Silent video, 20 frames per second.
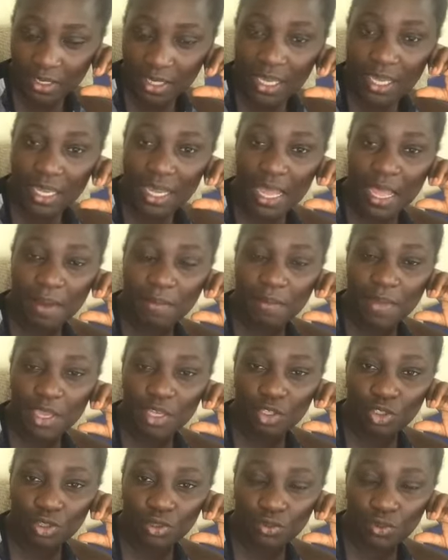And
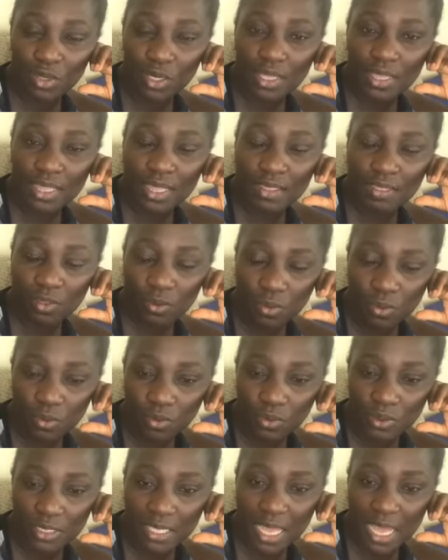make sure that
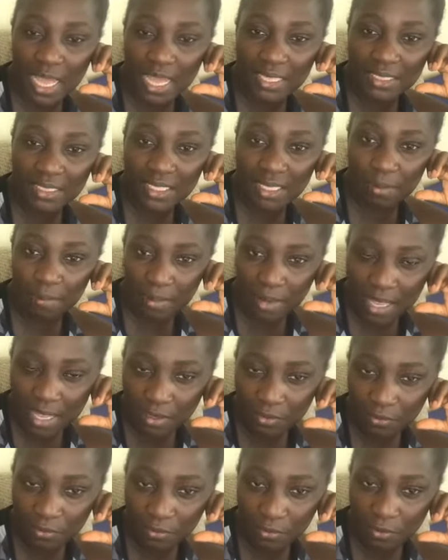those are actually
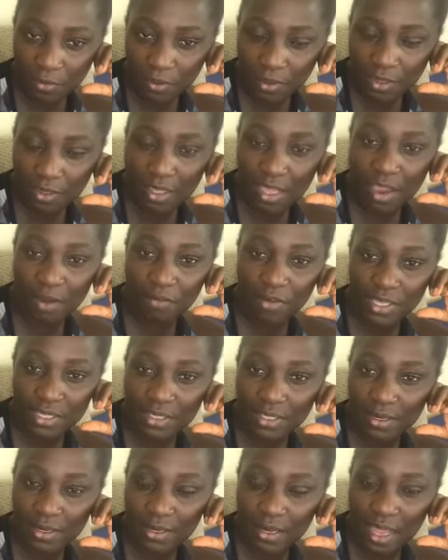planned for, they are
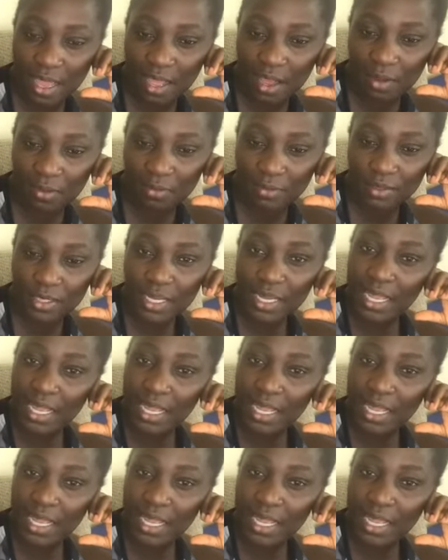written down,